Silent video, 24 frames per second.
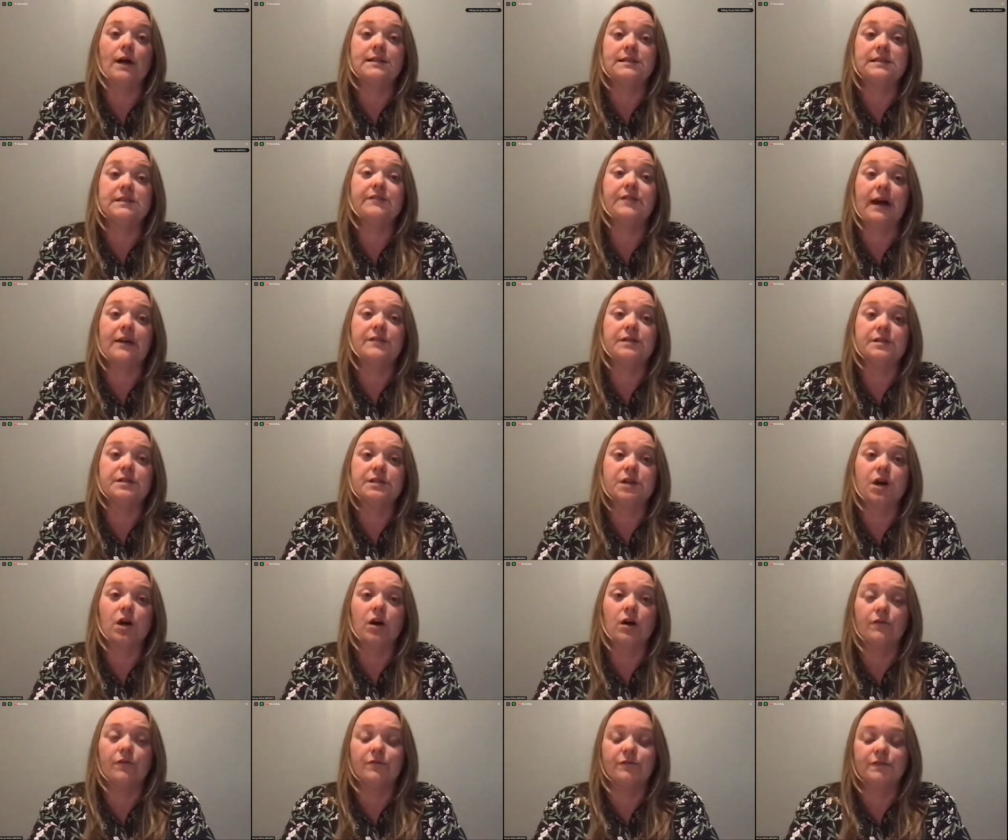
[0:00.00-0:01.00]
and survivors
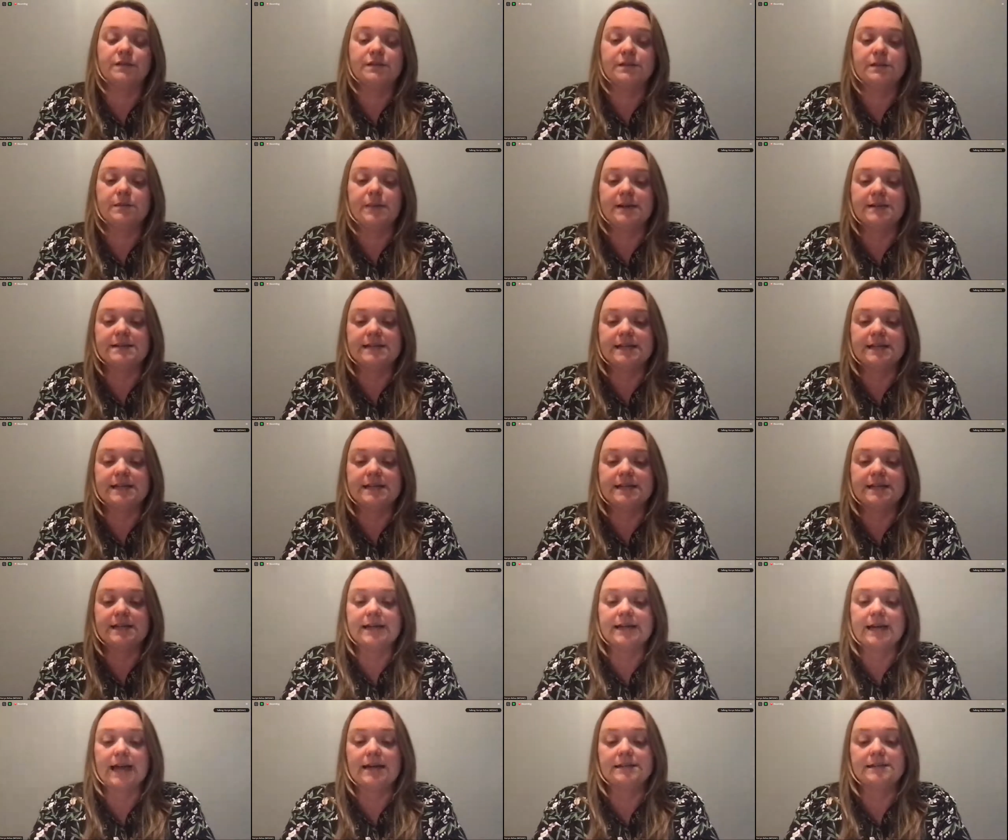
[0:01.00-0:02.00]
of domestic
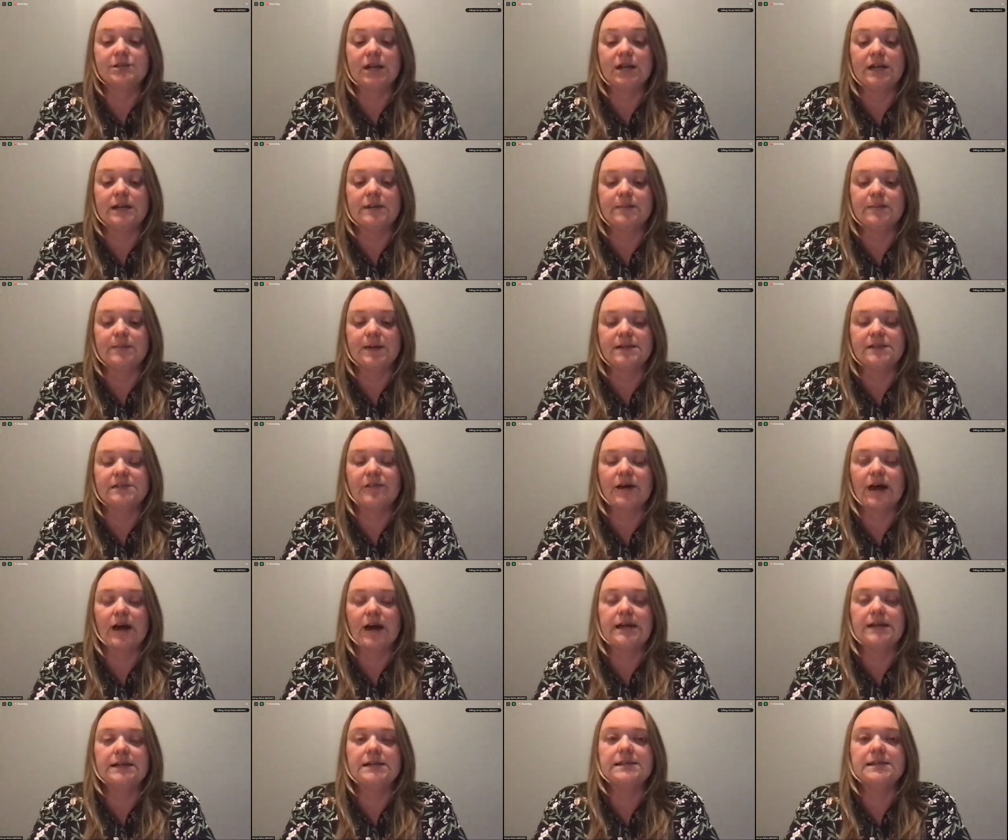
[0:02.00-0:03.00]
and gender-based
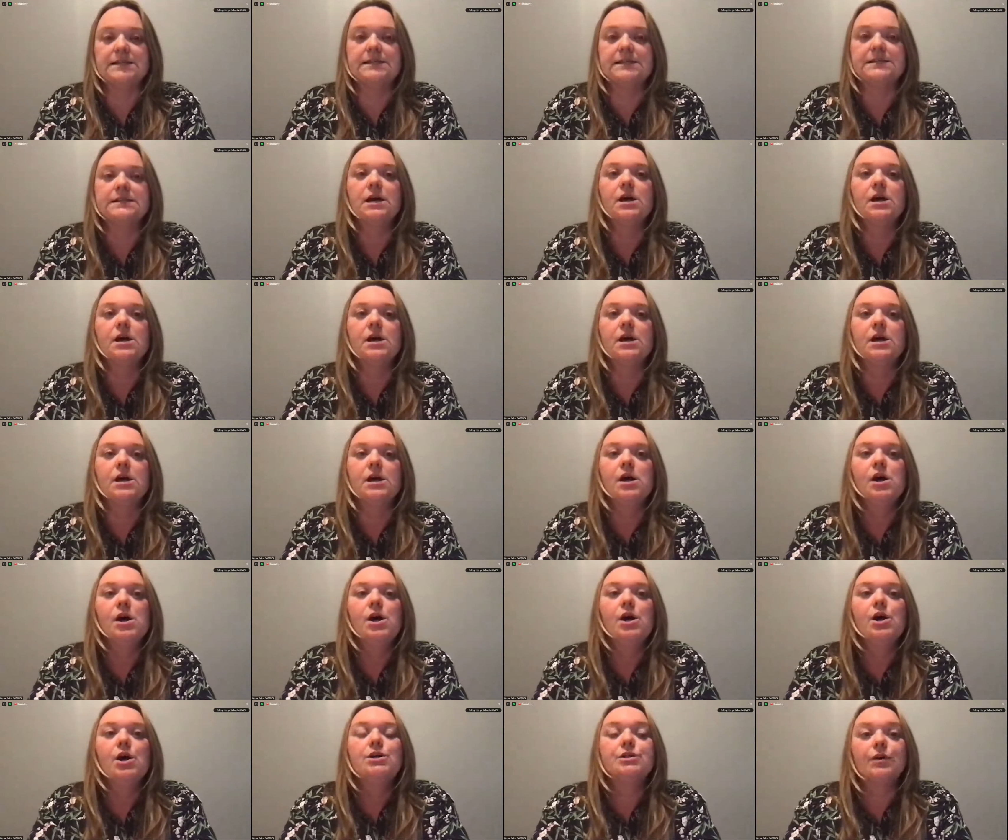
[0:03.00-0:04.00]
violence.
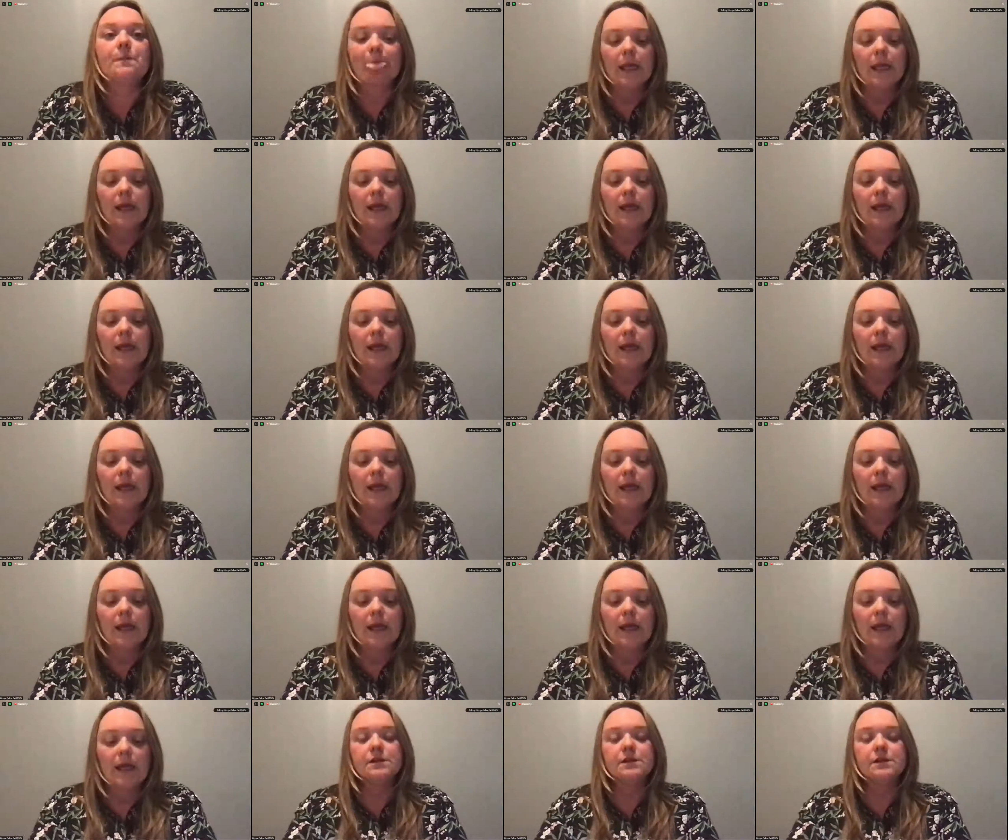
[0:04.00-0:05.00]
So
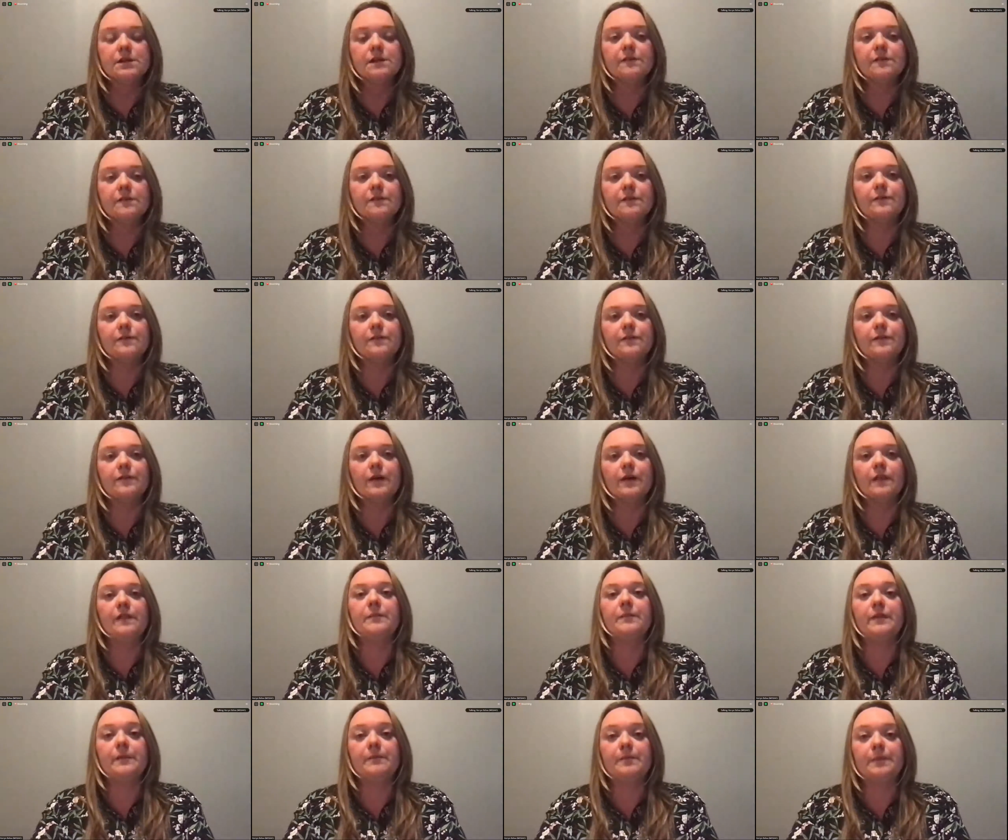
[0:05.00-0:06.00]
in terms of
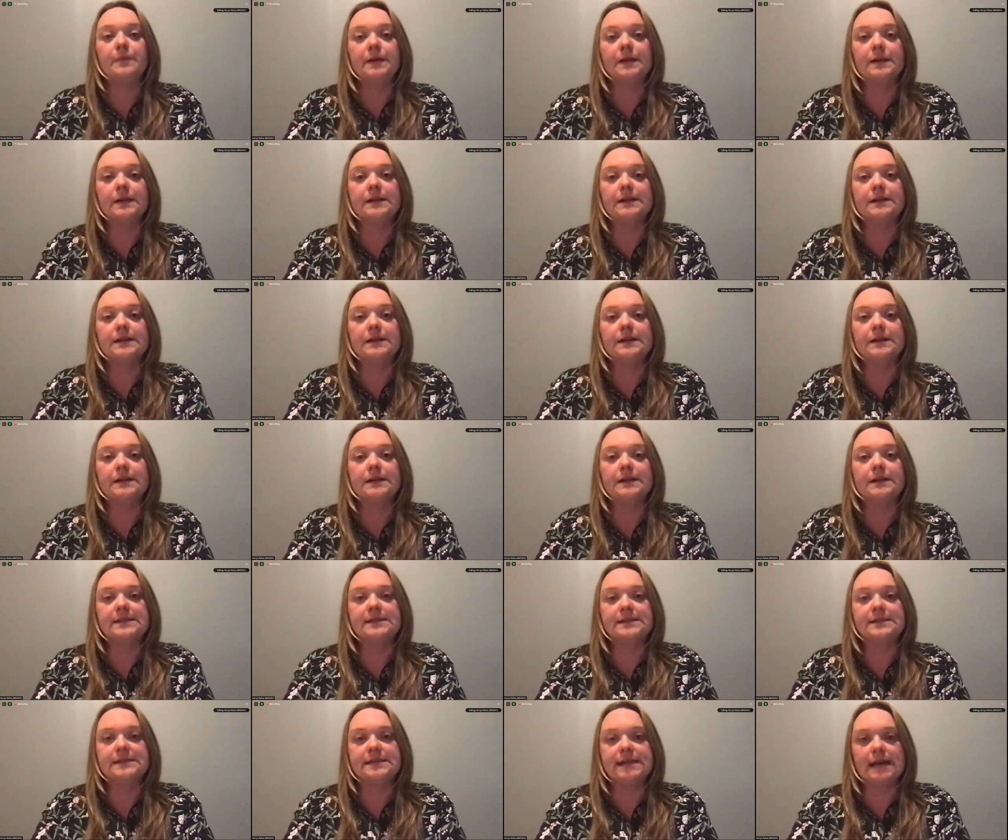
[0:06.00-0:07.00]
the bill
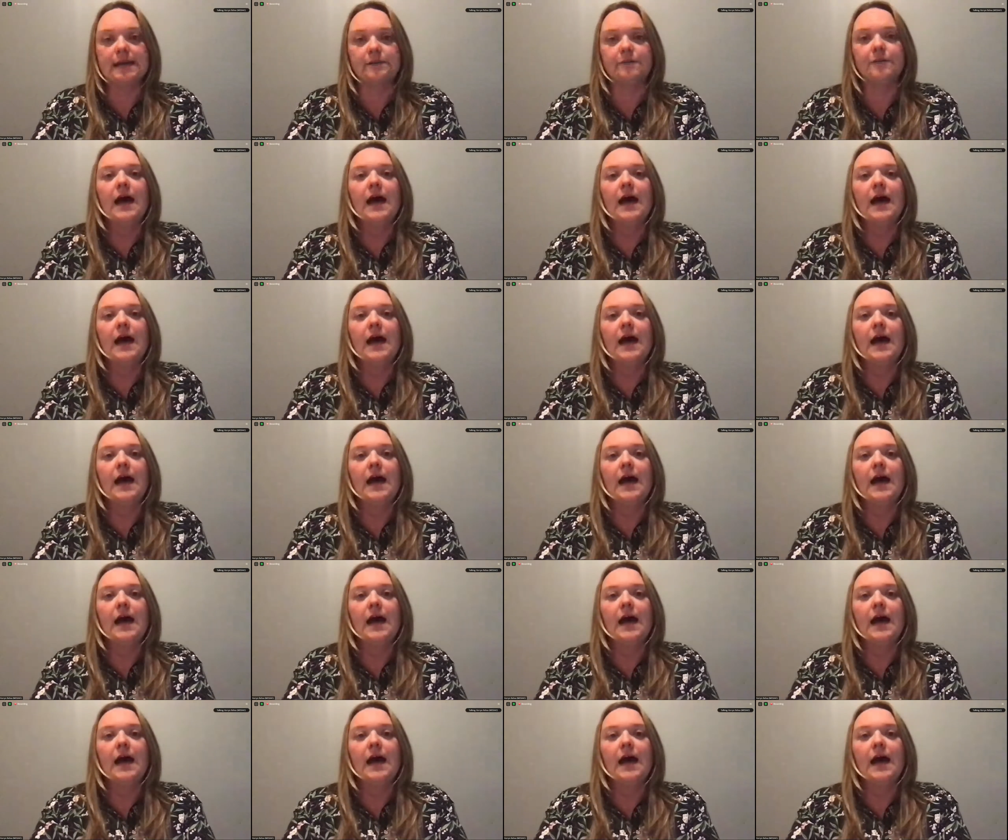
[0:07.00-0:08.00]
itself, I think
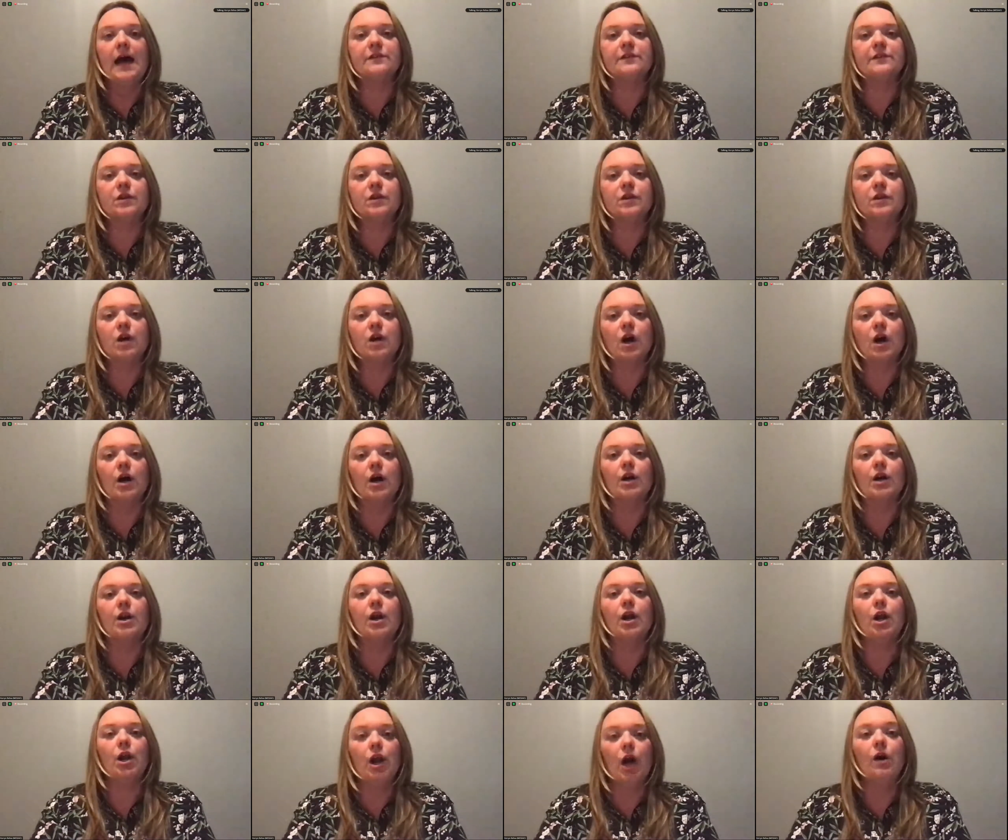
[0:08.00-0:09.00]
the bill has gone a
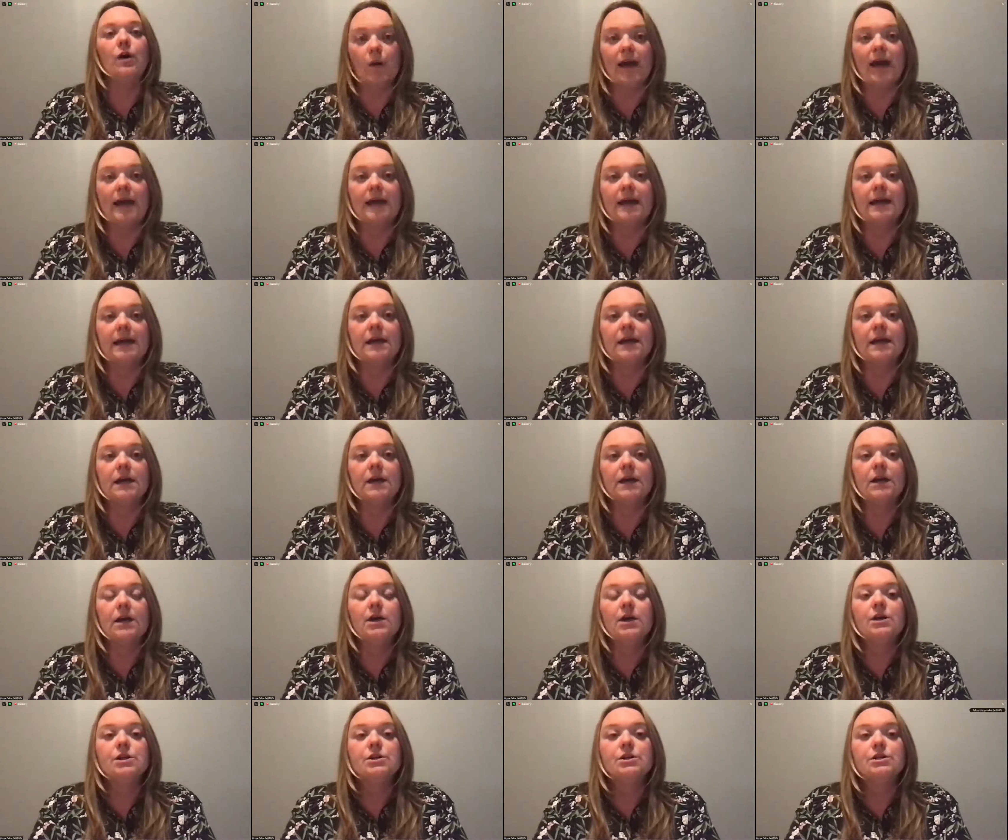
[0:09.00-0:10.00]
long way
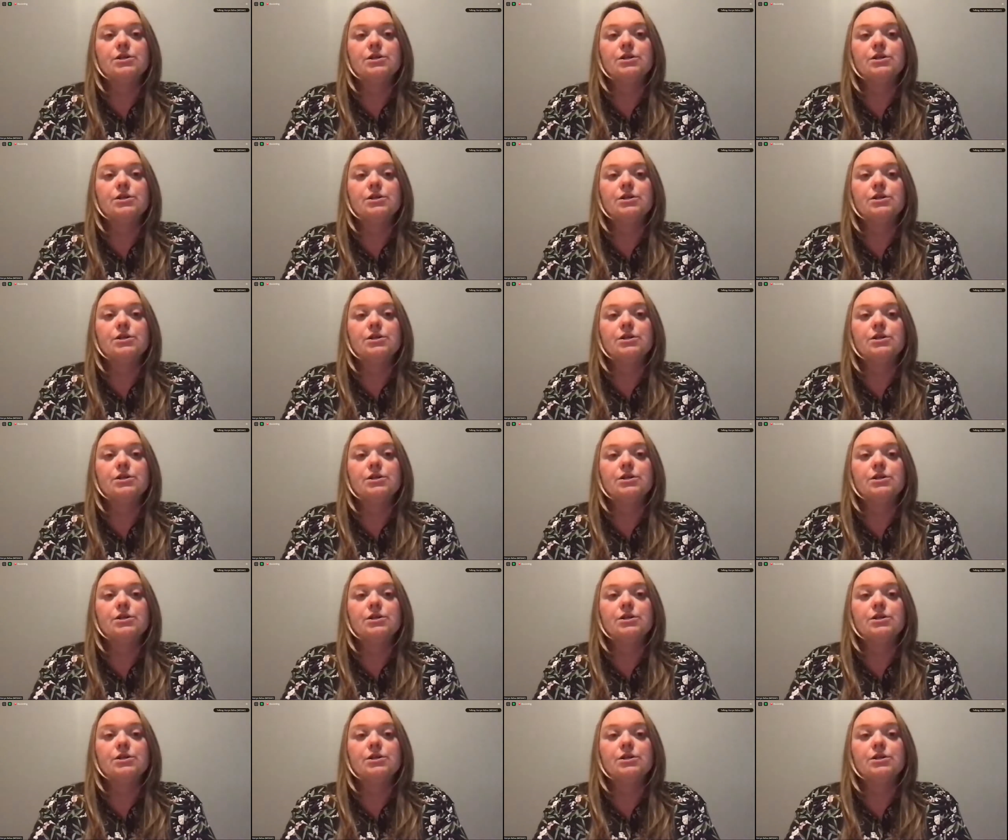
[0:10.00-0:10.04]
